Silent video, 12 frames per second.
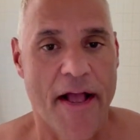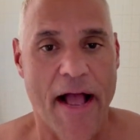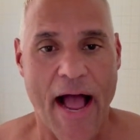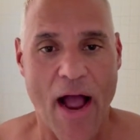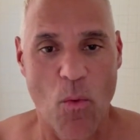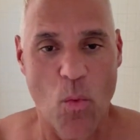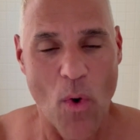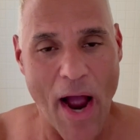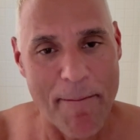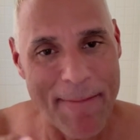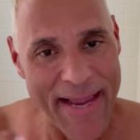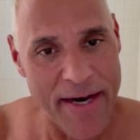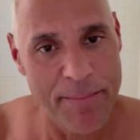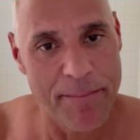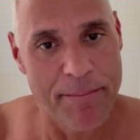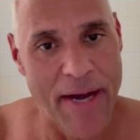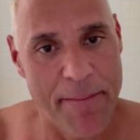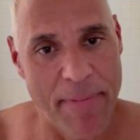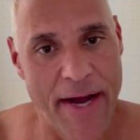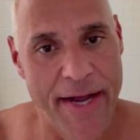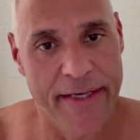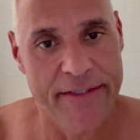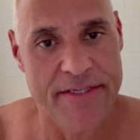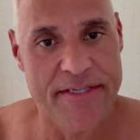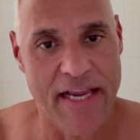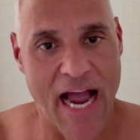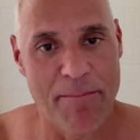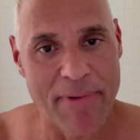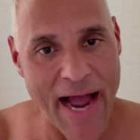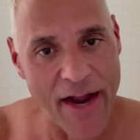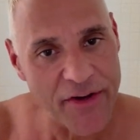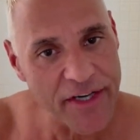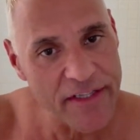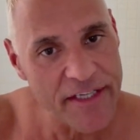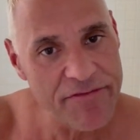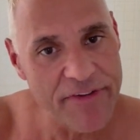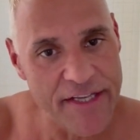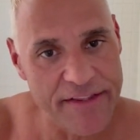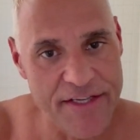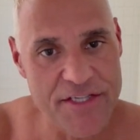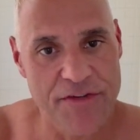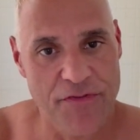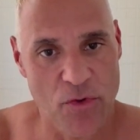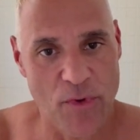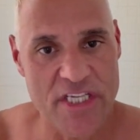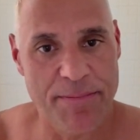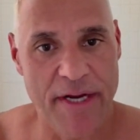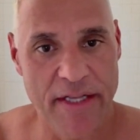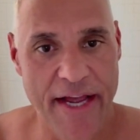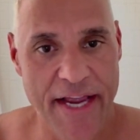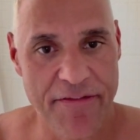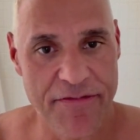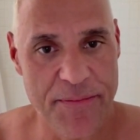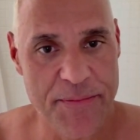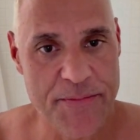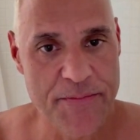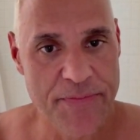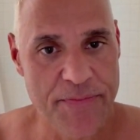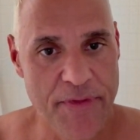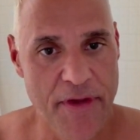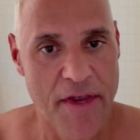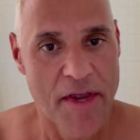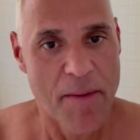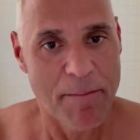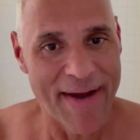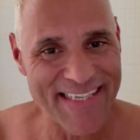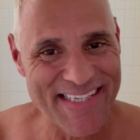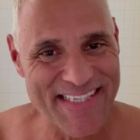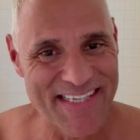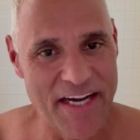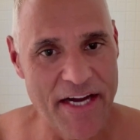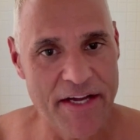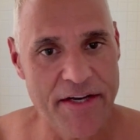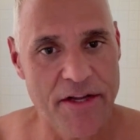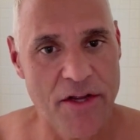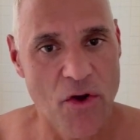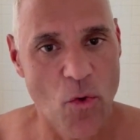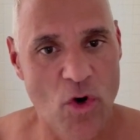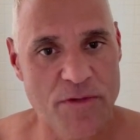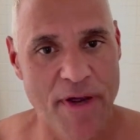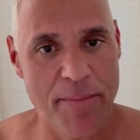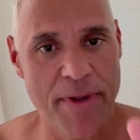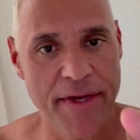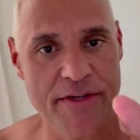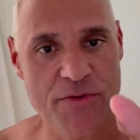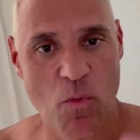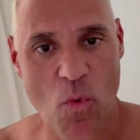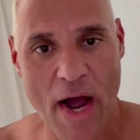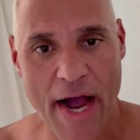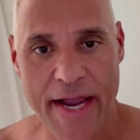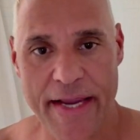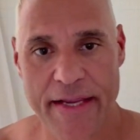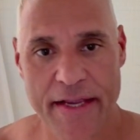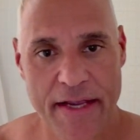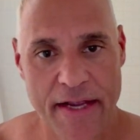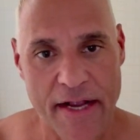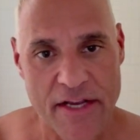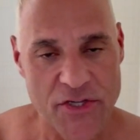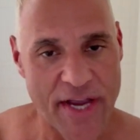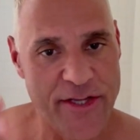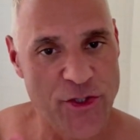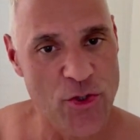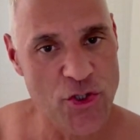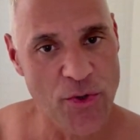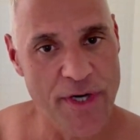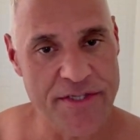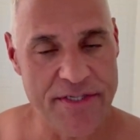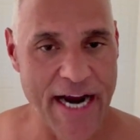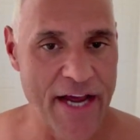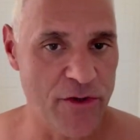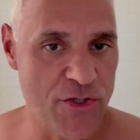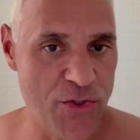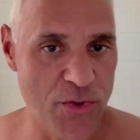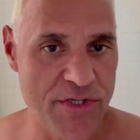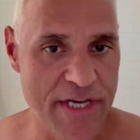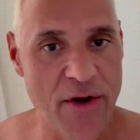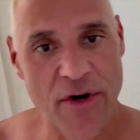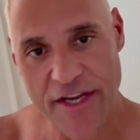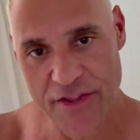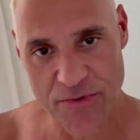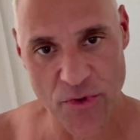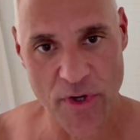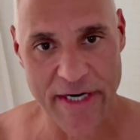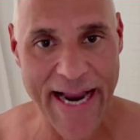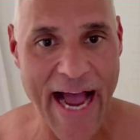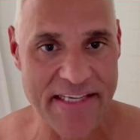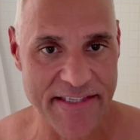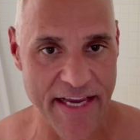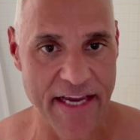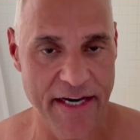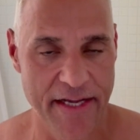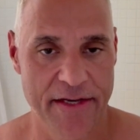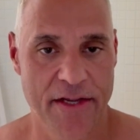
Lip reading: I made up my mind to say, I'm not going to live like this for the rest of my life. My son was my biggest why. So I had two choices, either suicide or get through it, not stay in it.